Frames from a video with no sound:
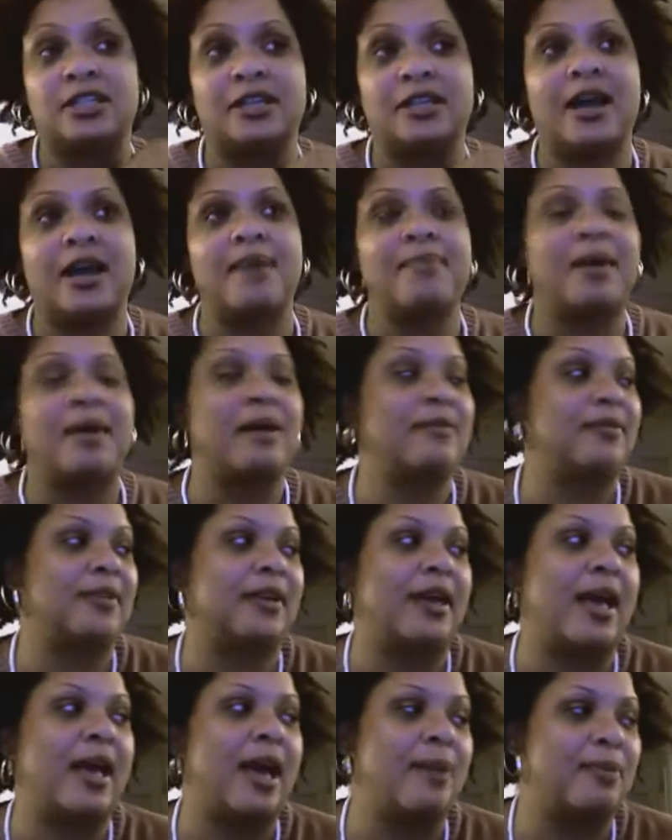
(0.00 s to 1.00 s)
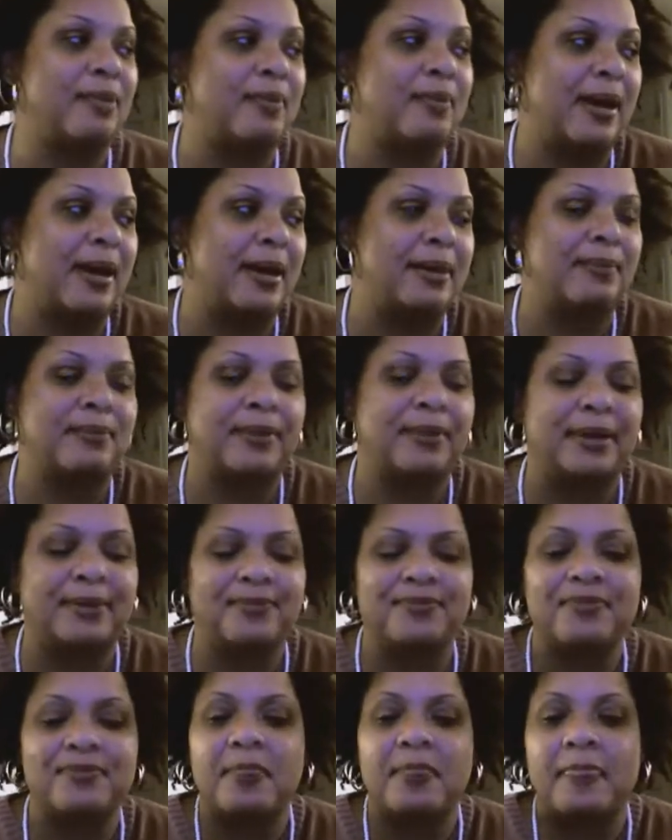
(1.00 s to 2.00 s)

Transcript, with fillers: and I'm not very happy about it, but